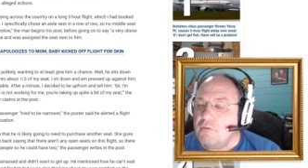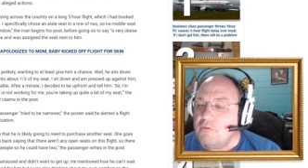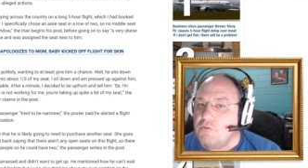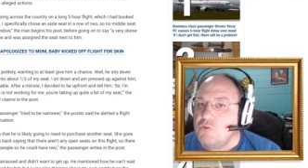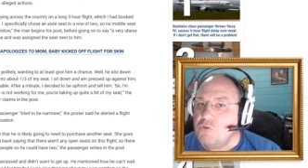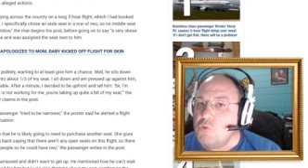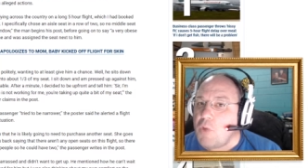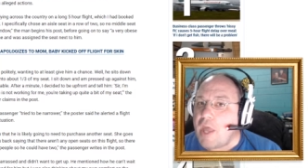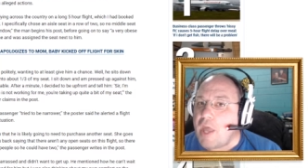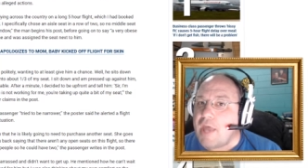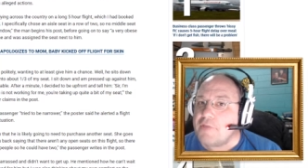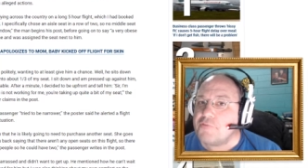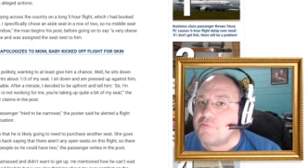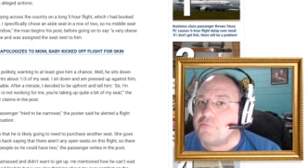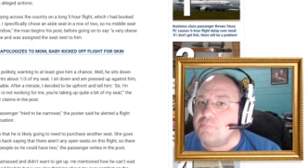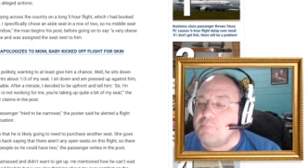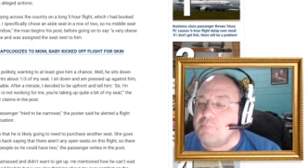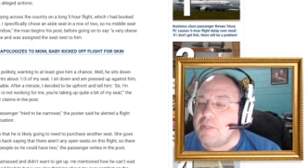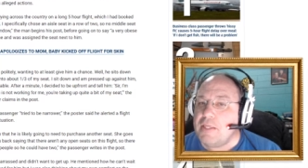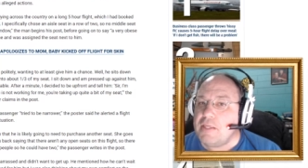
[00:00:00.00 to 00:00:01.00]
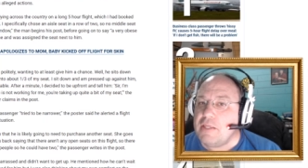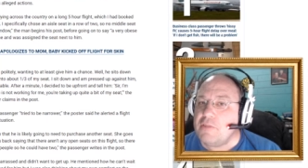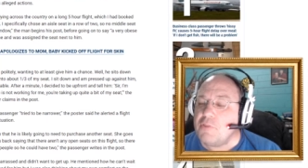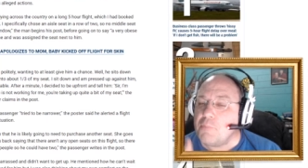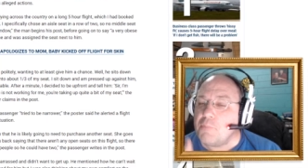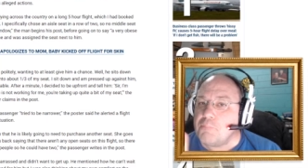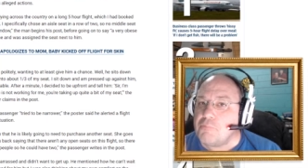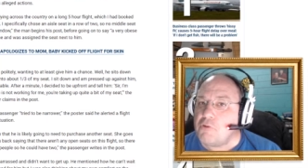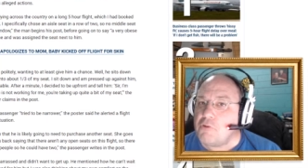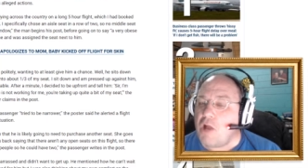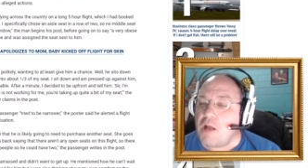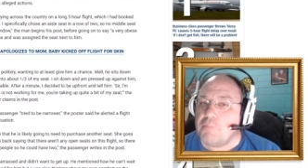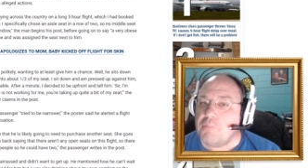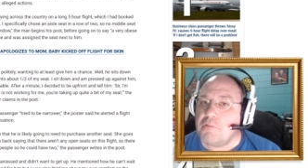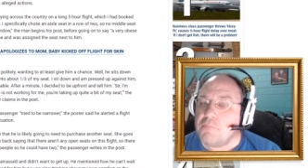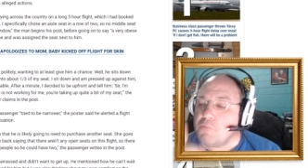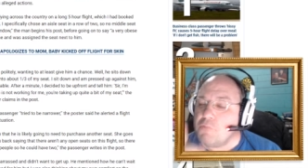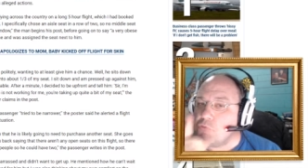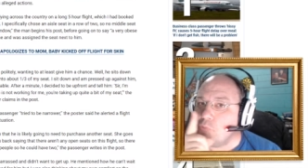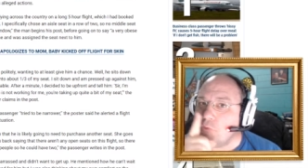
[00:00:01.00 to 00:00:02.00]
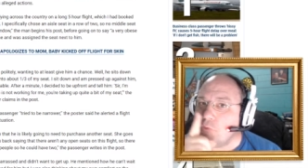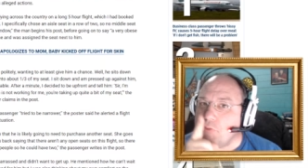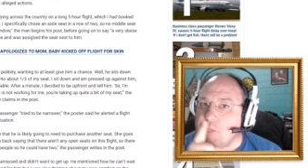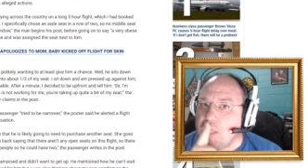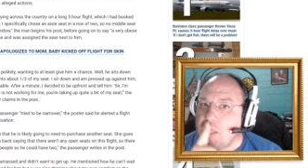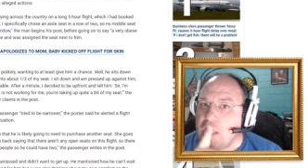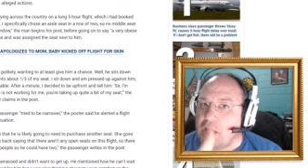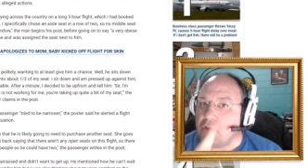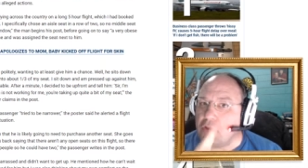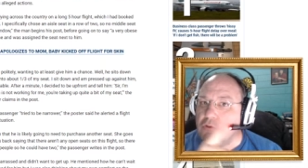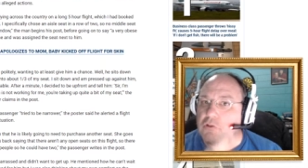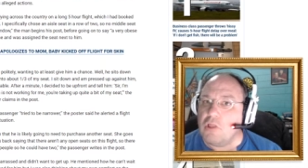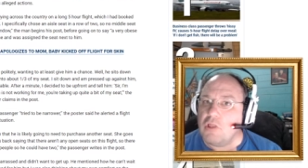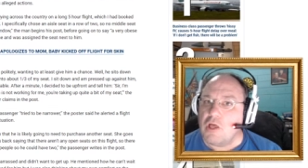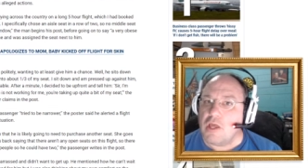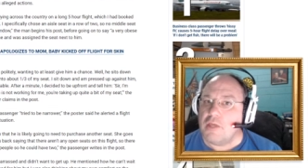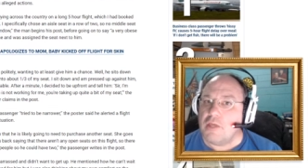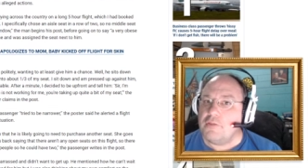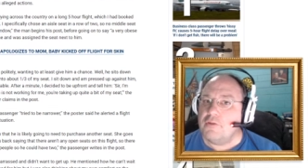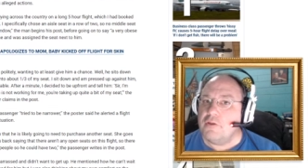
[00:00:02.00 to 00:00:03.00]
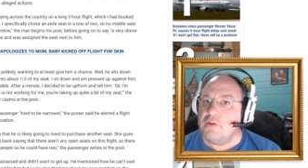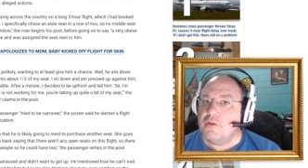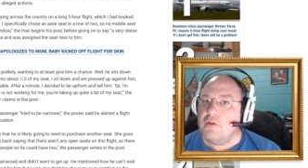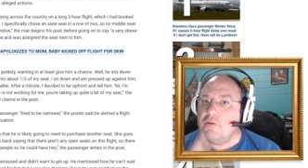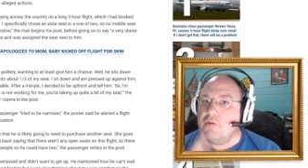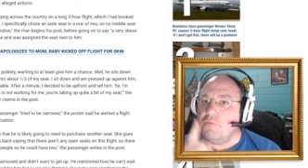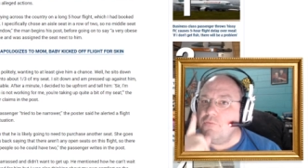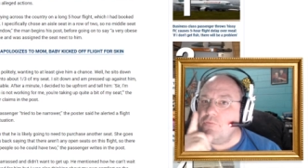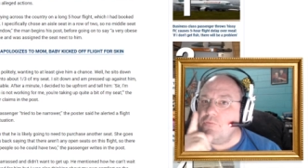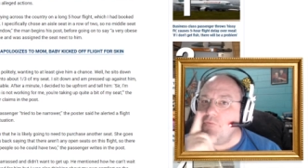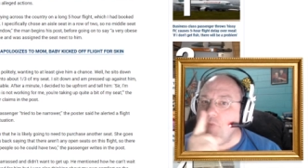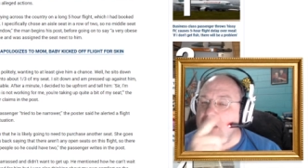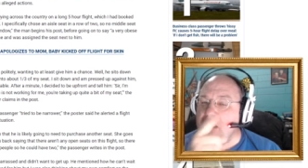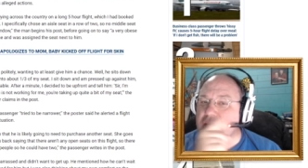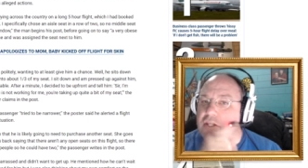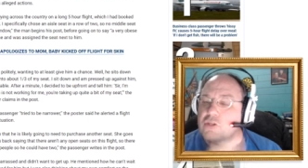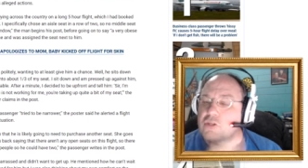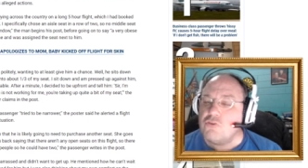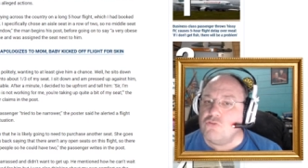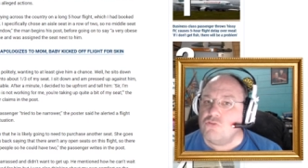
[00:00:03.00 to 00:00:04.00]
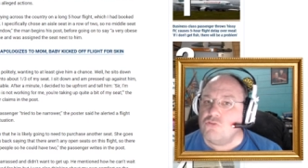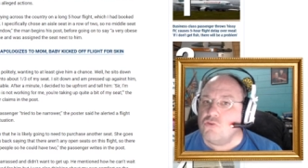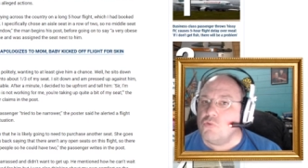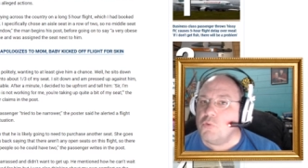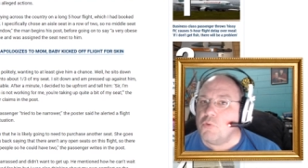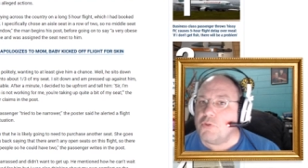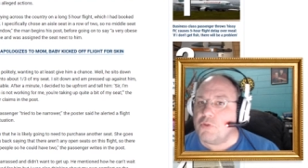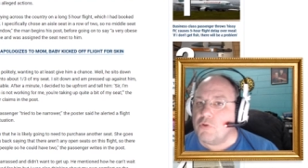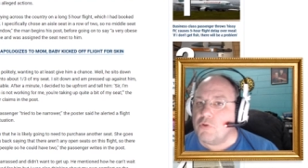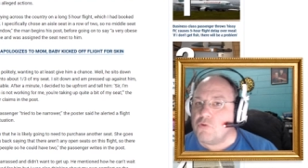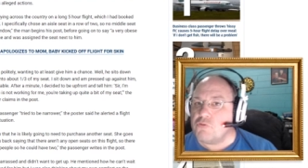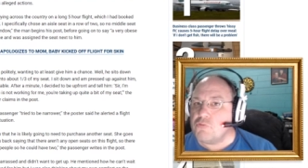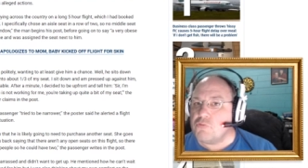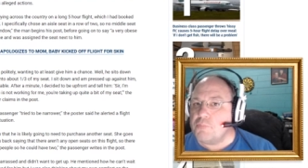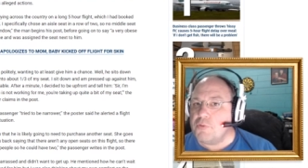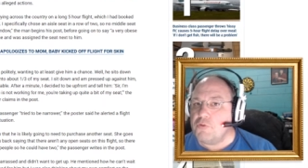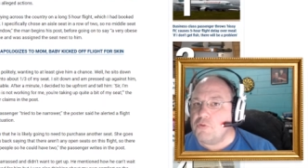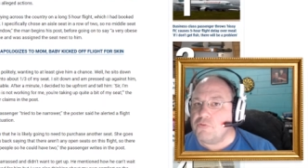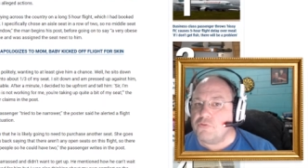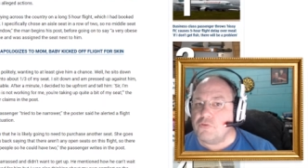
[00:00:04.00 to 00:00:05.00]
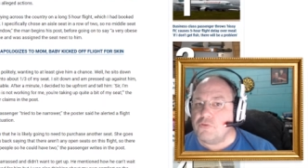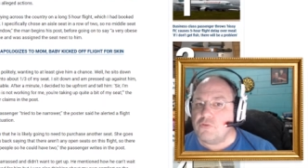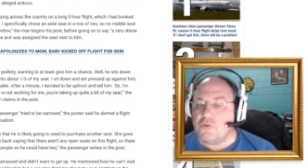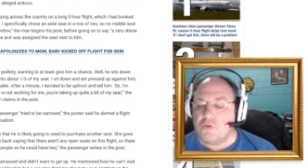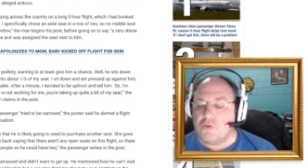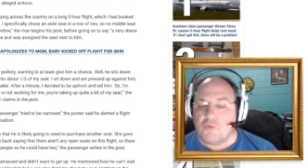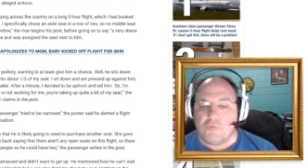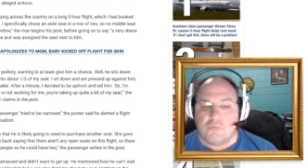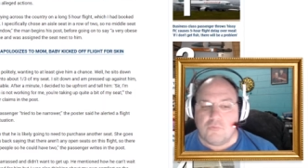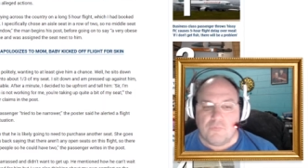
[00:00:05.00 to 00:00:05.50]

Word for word: You asked me, the problem is with the airline. They didn't do what they were supposed to do.